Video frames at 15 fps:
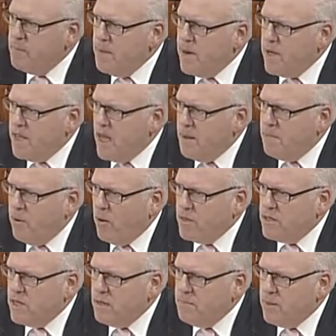Medicare
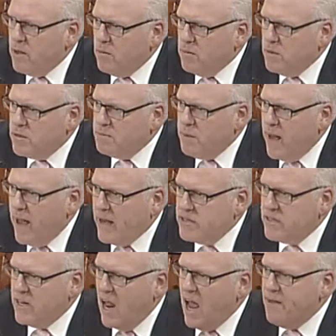Part D bill was
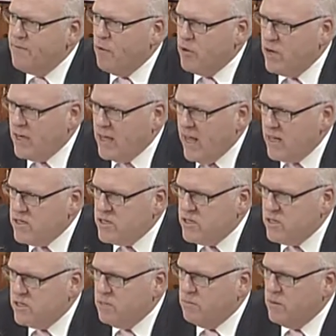passed, and I voted against
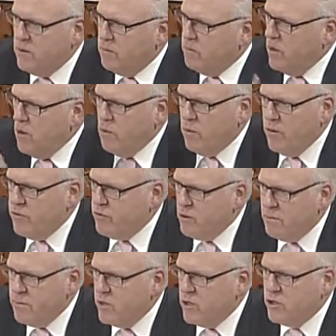it, and we went through
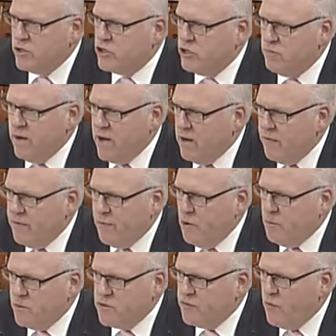a political charade of
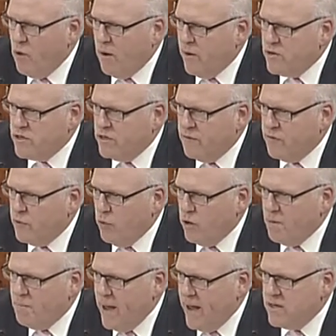almost 4 hours on the floor
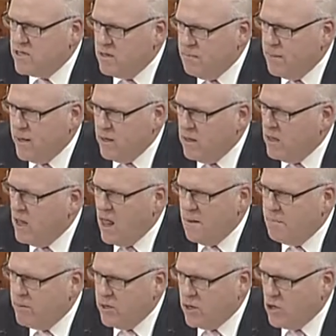to pass the bill, and a lot
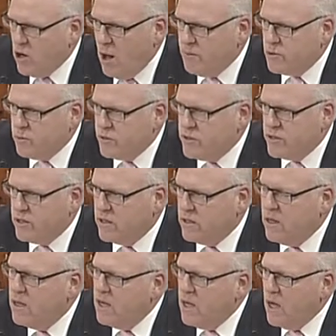of political arm twisting
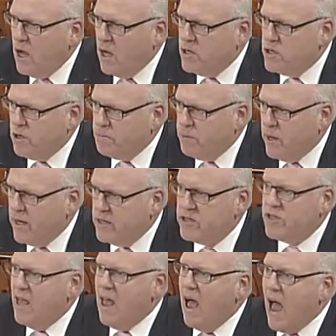took
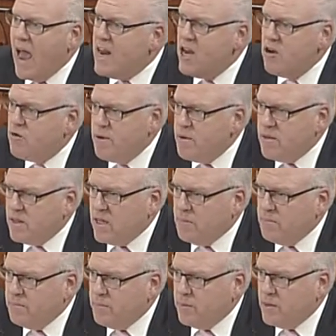place. I didn't agree
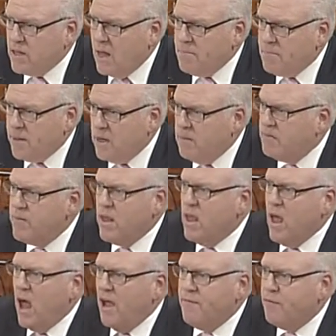with that bill.
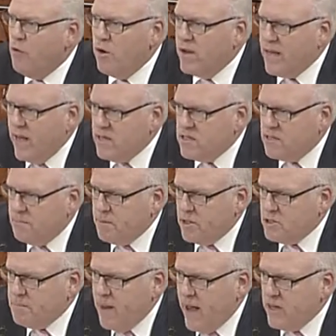I fought against the
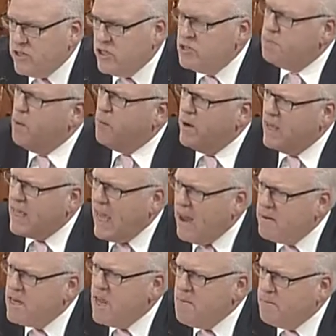bill's passage, but when it
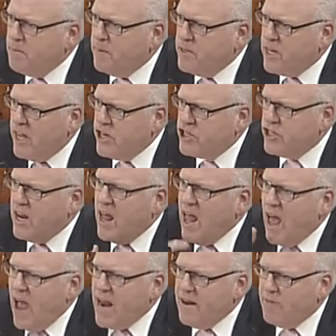came to implementation,
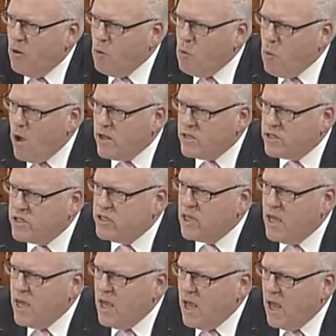I never once